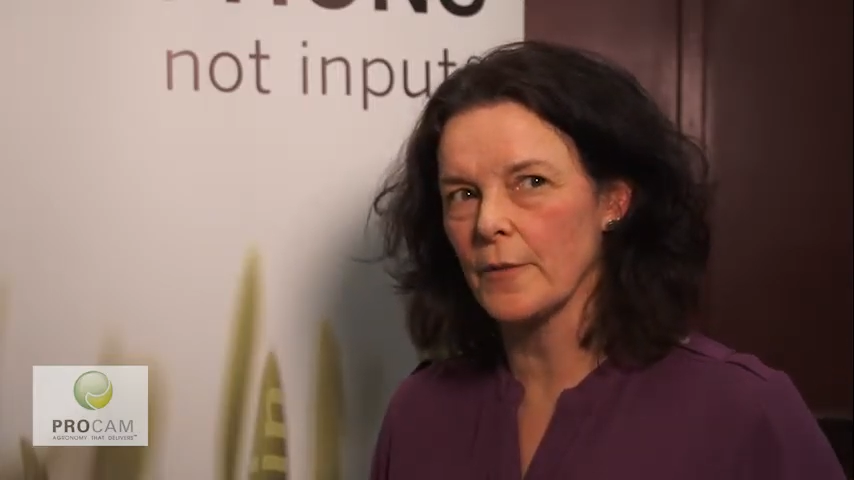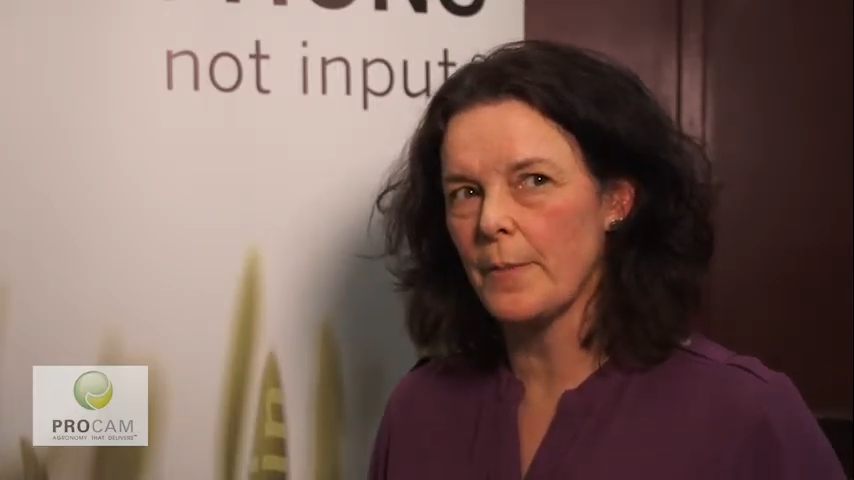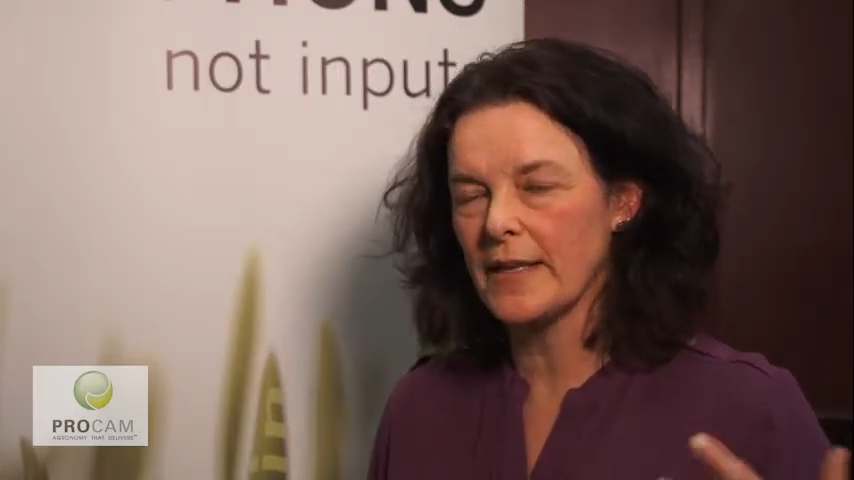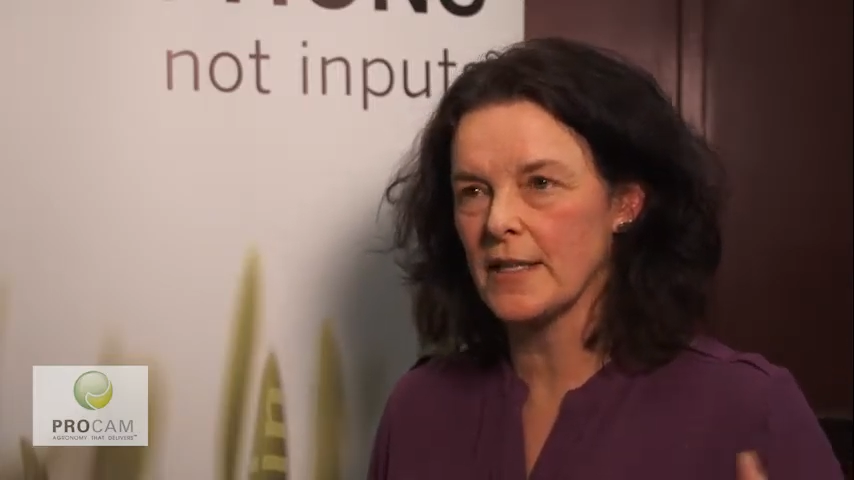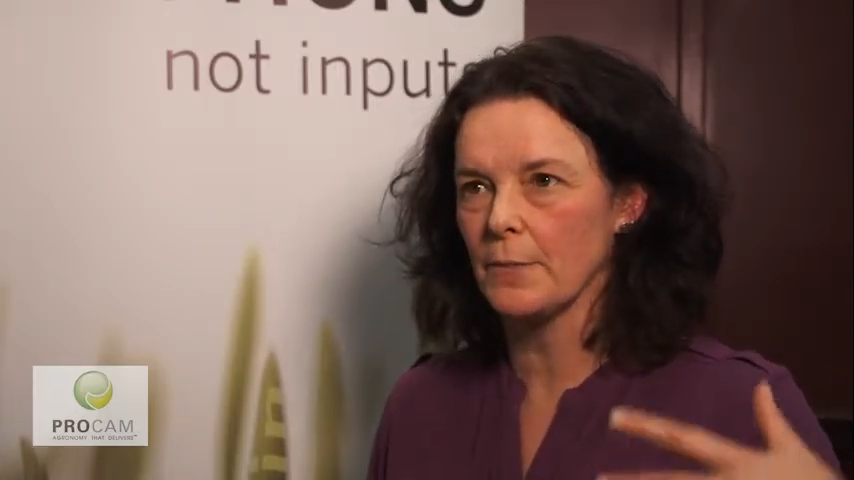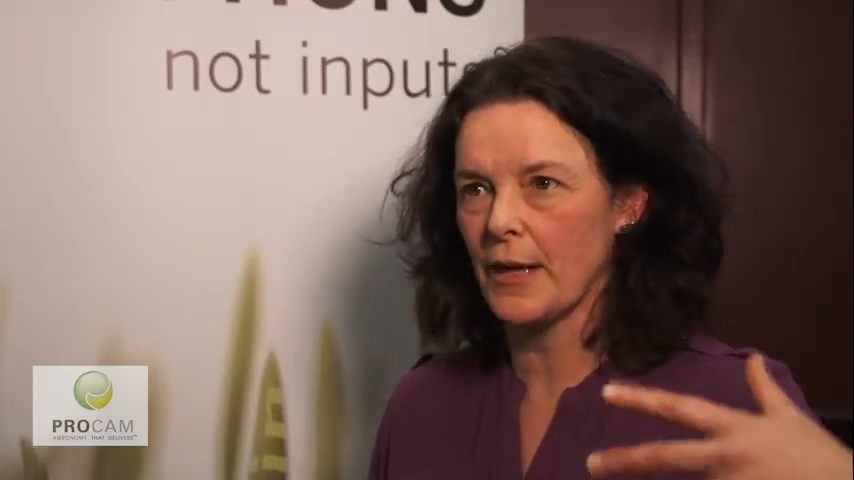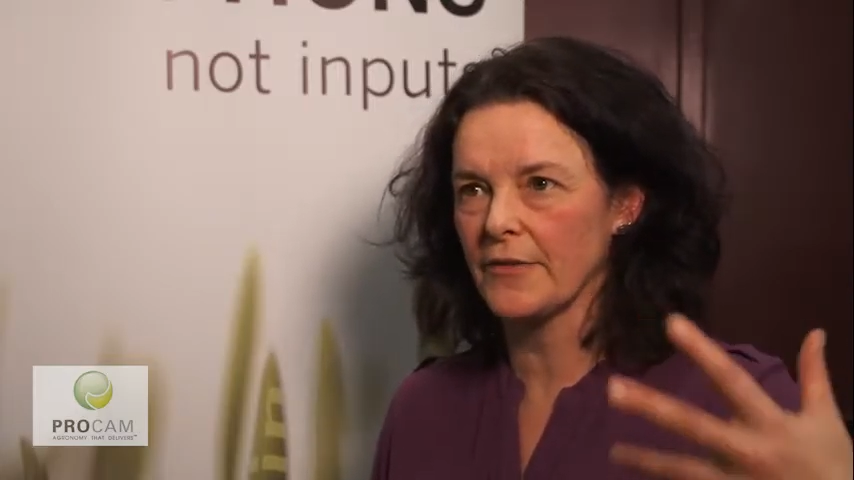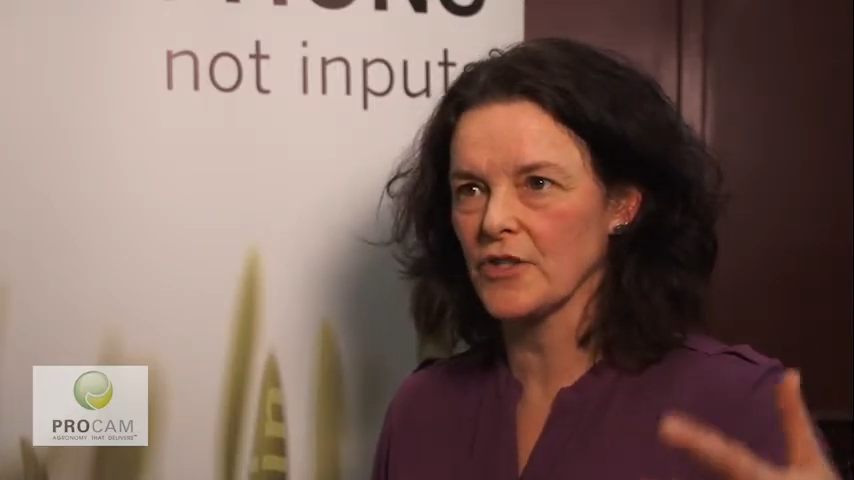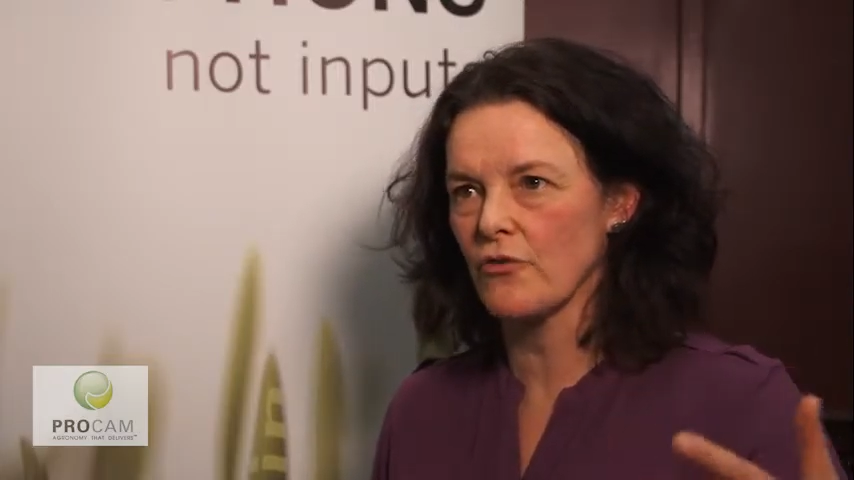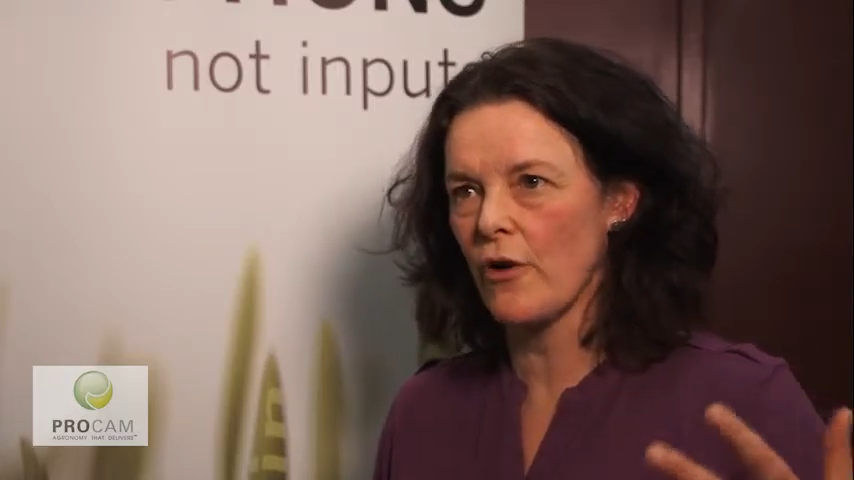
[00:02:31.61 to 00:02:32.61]
The better
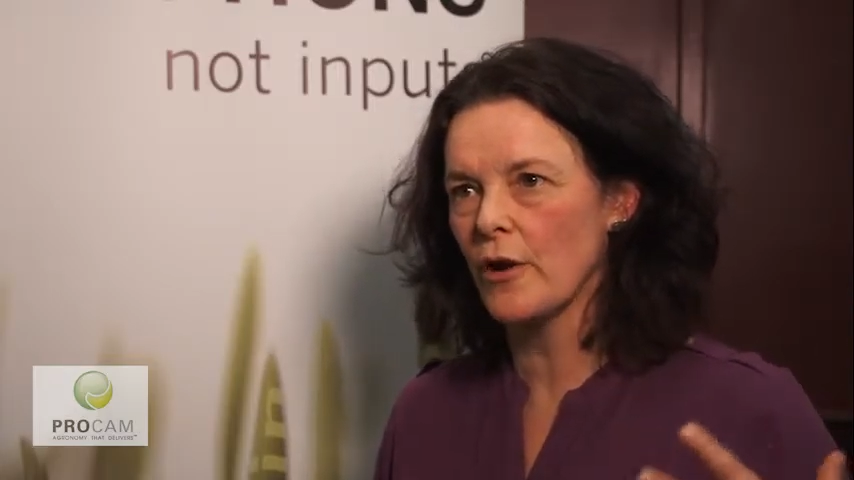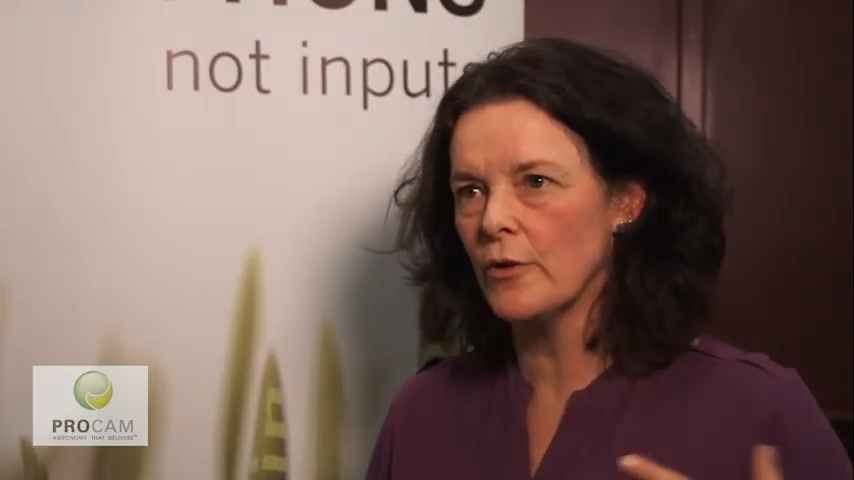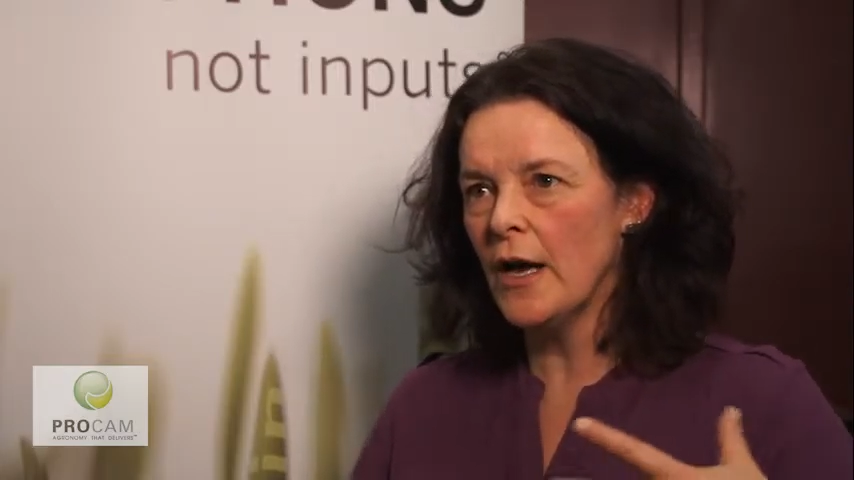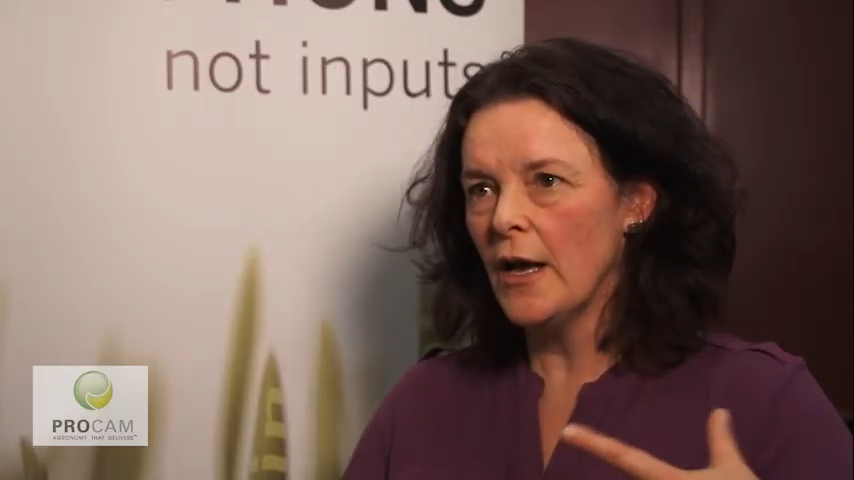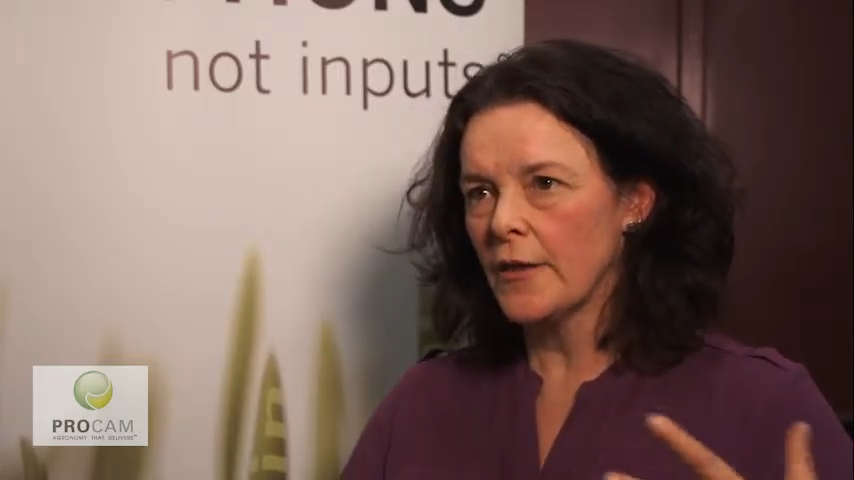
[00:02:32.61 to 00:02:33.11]
plants grow,